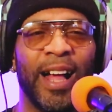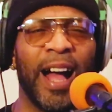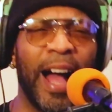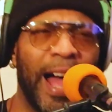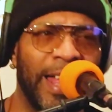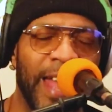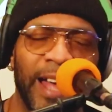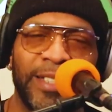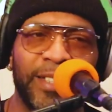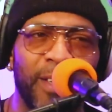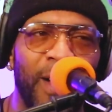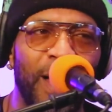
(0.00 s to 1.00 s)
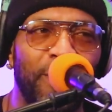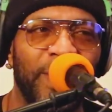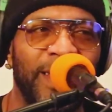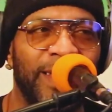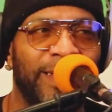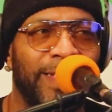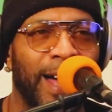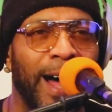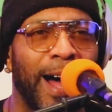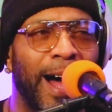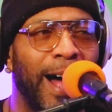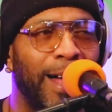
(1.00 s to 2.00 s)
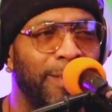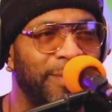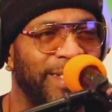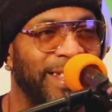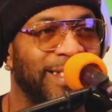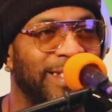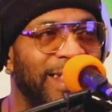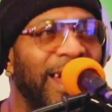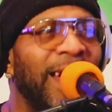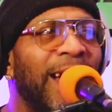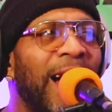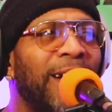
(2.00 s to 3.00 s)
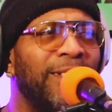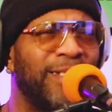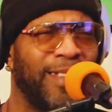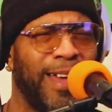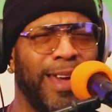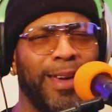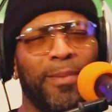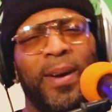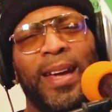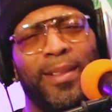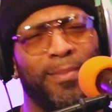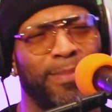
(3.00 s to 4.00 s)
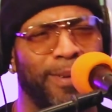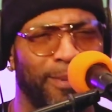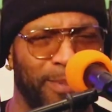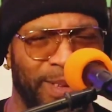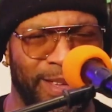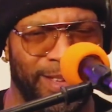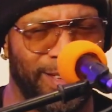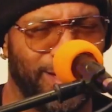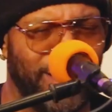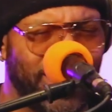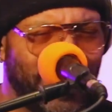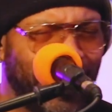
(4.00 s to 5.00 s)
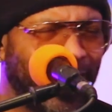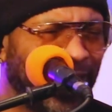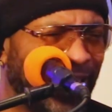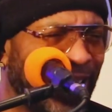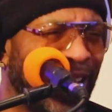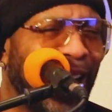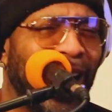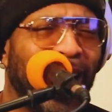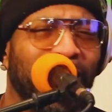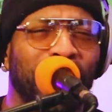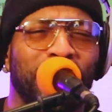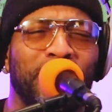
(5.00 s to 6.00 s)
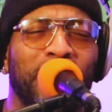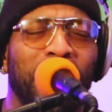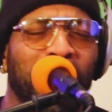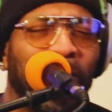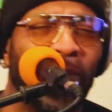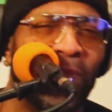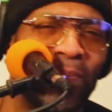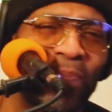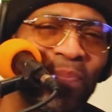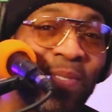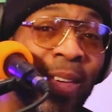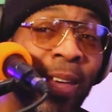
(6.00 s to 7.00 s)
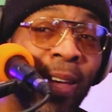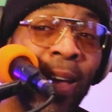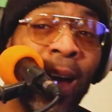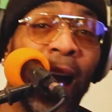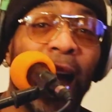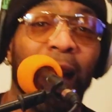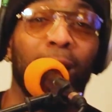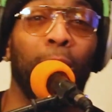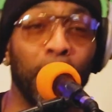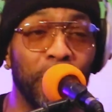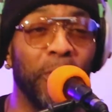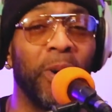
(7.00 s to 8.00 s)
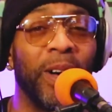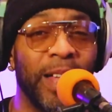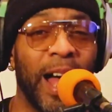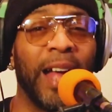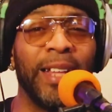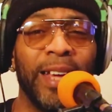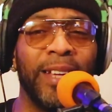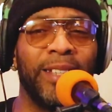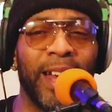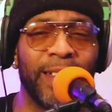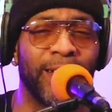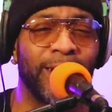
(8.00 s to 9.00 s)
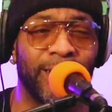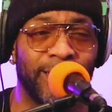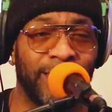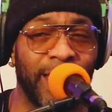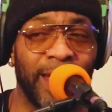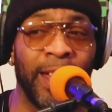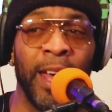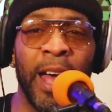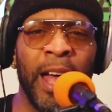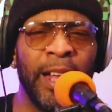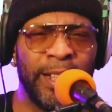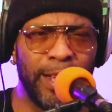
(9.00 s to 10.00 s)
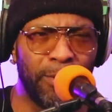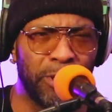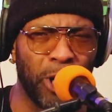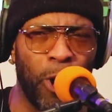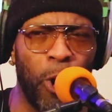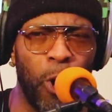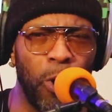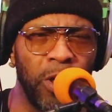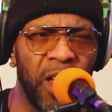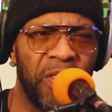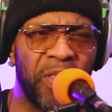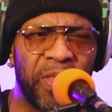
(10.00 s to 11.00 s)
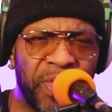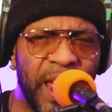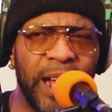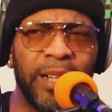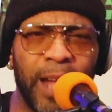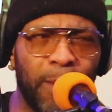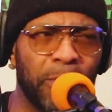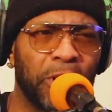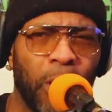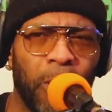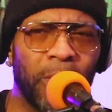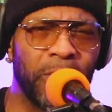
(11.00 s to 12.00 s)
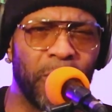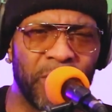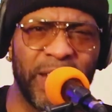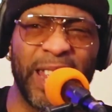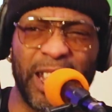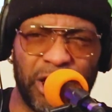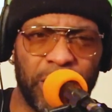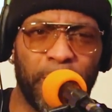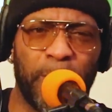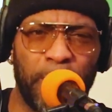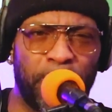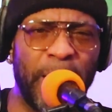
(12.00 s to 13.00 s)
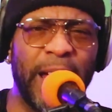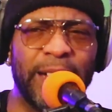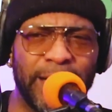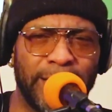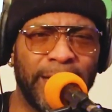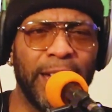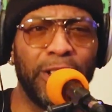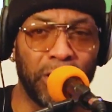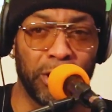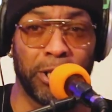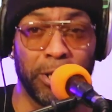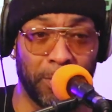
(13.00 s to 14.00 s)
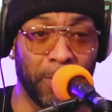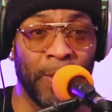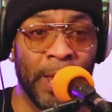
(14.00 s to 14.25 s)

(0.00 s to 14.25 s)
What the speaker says: and I saw how many times he sneezed. I was like, wait a moment. I don't know. Hey, hold on. I need y'all to understand. There was a whole other thing that was going on that I should have been paying attention to.